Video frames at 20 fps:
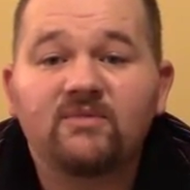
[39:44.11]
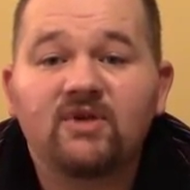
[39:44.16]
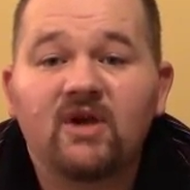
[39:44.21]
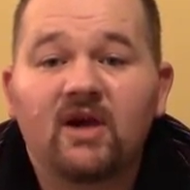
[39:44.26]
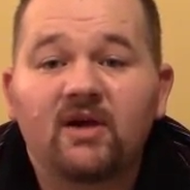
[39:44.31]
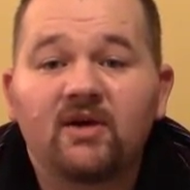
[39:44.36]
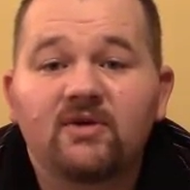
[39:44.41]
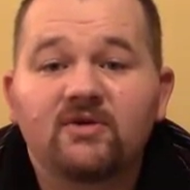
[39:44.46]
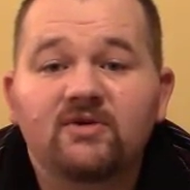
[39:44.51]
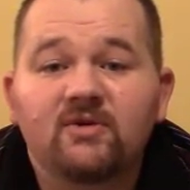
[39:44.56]

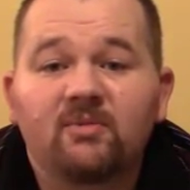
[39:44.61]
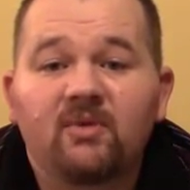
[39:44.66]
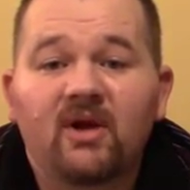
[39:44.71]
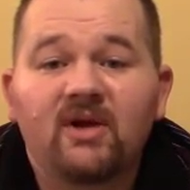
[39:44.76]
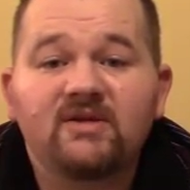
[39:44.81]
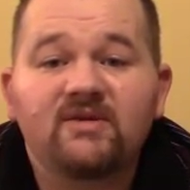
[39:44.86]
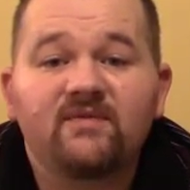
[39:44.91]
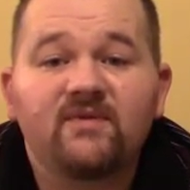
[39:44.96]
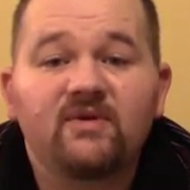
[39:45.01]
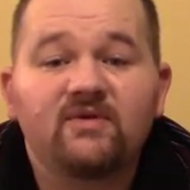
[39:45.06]
check your
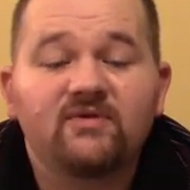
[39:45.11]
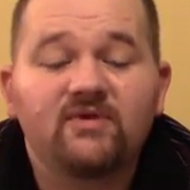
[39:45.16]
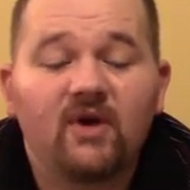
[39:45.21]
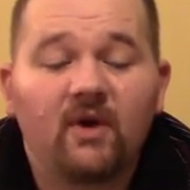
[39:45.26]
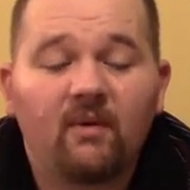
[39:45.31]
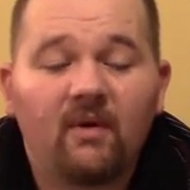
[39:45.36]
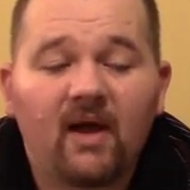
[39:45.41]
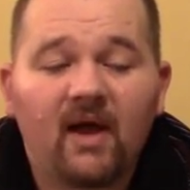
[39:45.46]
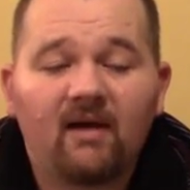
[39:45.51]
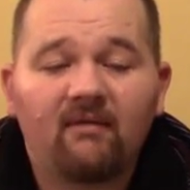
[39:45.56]
supplies. If you
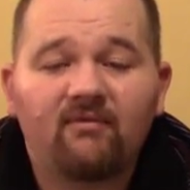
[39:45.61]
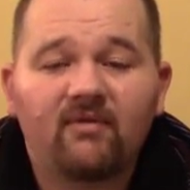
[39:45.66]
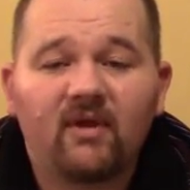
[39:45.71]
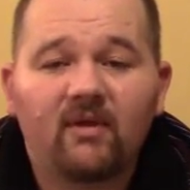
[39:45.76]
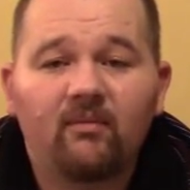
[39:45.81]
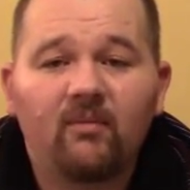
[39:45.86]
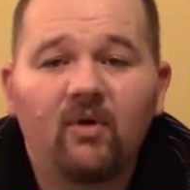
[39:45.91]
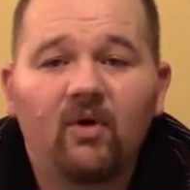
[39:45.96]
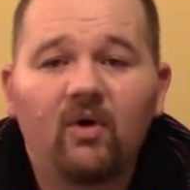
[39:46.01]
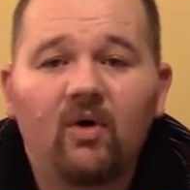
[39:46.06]
don't have
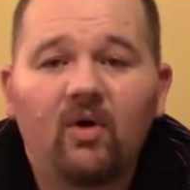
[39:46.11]
them,